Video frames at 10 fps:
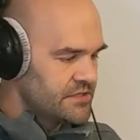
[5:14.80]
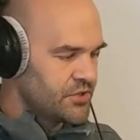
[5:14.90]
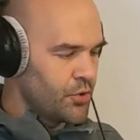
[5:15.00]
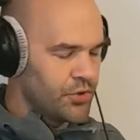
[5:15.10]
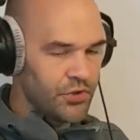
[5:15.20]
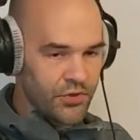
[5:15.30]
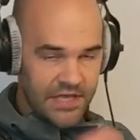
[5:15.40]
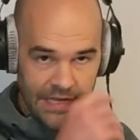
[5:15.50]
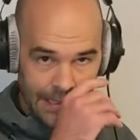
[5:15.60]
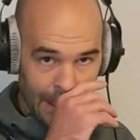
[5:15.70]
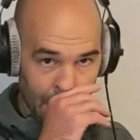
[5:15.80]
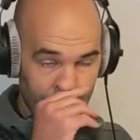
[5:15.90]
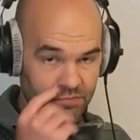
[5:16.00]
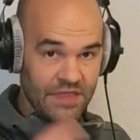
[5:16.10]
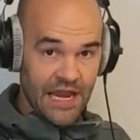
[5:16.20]
So you can hear
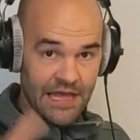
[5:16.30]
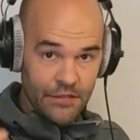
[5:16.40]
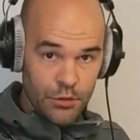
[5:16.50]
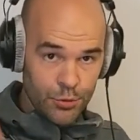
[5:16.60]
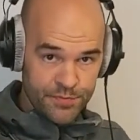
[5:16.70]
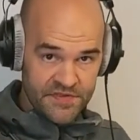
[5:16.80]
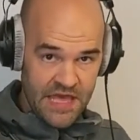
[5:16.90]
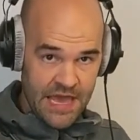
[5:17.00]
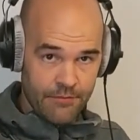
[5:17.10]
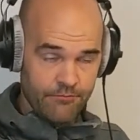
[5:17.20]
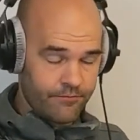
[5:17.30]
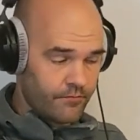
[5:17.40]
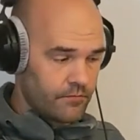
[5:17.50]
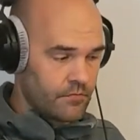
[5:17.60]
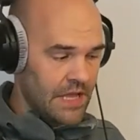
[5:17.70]
that I looped that.
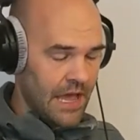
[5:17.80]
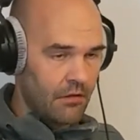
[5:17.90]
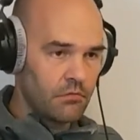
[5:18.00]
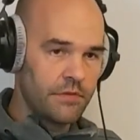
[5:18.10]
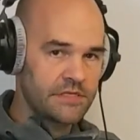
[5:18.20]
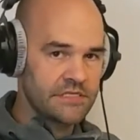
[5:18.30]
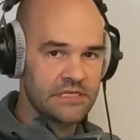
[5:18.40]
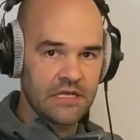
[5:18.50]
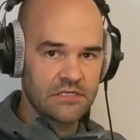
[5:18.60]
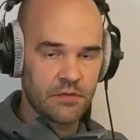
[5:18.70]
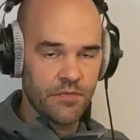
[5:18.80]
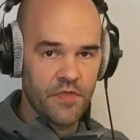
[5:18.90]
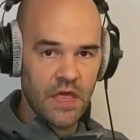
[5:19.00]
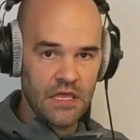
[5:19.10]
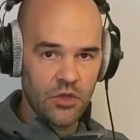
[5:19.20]
Now, this is not
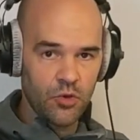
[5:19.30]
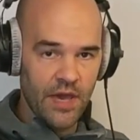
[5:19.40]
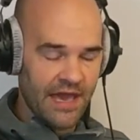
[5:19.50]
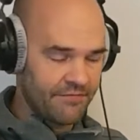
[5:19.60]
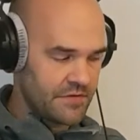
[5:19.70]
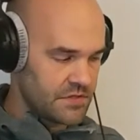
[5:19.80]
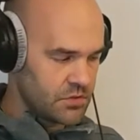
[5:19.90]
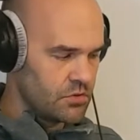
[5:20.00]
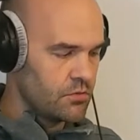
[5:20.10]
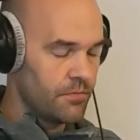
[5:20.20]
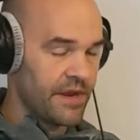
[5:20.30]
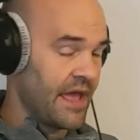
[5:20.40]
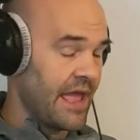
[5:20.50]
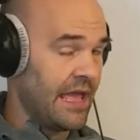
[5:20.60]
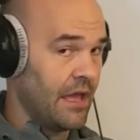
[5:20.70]
something that you have to do, but
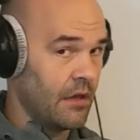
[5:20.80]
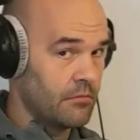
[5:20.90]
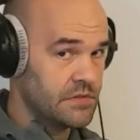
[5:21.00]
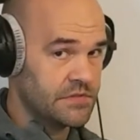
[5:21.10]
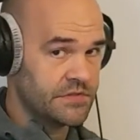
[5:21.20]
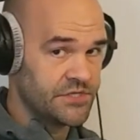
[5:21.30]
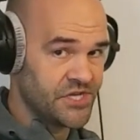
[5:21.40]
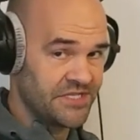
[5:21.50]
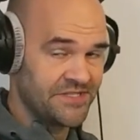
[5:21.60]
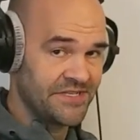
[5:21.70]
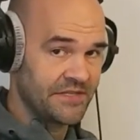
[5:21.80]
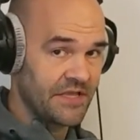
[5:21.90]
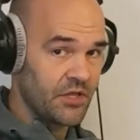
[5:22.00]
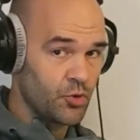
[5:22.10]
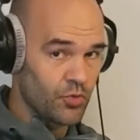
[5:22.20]
I am suggesting
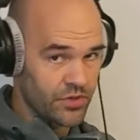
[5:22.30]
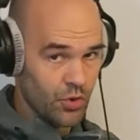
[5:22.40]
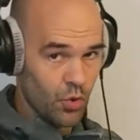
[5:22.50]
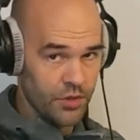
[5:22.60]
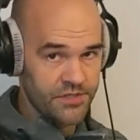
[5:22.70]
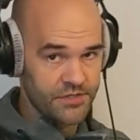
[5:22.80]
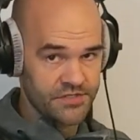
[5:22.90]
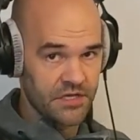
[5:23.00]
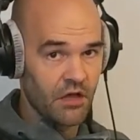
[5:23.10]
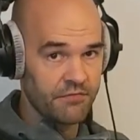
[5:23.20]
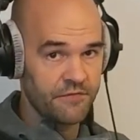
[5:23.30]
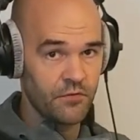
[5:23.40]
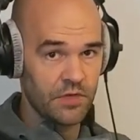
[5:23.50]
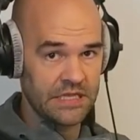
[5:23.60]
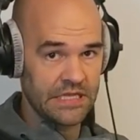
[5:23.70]
that you record yourself
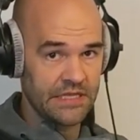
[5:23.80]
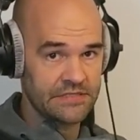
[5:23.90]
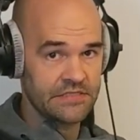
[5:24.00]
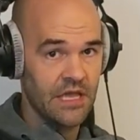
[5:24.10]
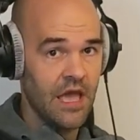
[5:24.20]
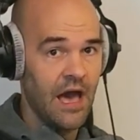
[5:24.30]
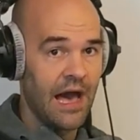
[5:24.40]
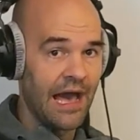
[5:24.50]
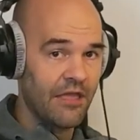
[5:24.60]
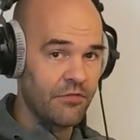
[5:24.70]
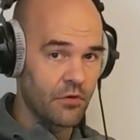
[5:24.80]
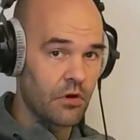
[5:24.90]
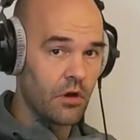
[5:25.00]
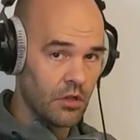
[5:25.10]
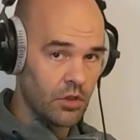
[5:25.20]
doing this,
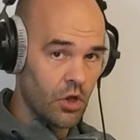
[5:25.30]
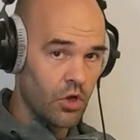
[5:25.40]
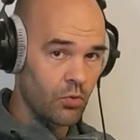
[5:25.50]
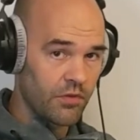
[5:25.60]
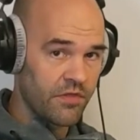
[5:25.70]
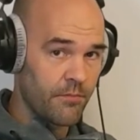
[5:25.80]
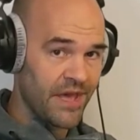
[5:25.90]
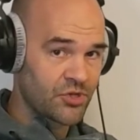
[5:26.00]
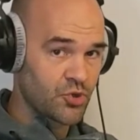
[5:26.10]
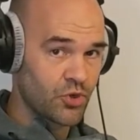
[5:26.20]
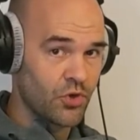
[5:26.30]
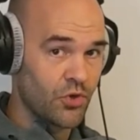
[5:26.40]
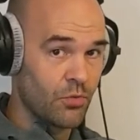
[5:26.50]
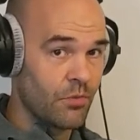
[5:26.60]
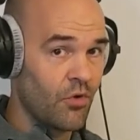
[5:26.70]
either along with a
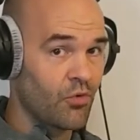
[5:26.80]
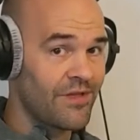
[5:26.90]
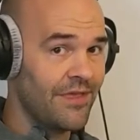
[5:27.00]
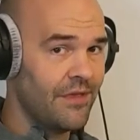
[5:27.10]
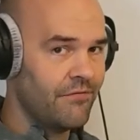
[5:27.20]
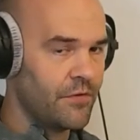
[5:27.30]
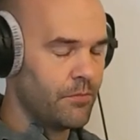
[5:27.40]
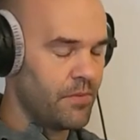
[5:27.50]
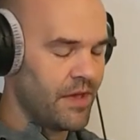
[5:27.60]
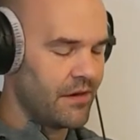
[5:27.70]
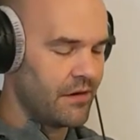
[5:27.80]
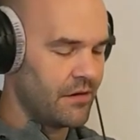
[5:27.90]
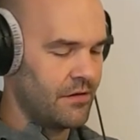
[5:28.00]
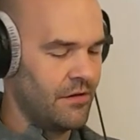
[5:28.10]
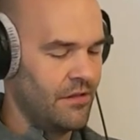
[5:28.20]
metronome or even
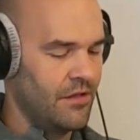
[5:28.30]
better,